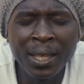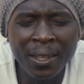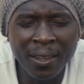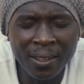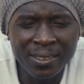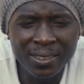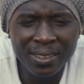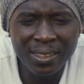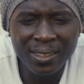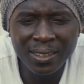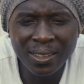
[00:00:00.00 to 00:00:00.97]
that
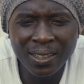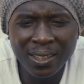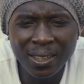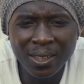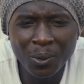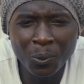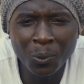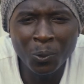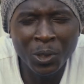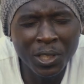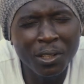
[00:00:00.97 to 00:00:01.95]

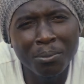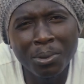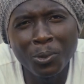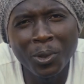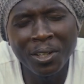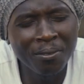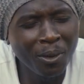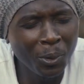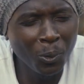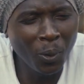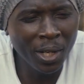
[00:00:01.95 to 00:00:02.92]
we can be whatever
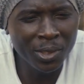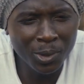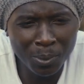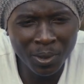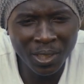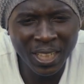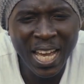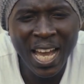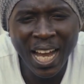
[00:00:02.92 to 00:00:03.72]
we want to be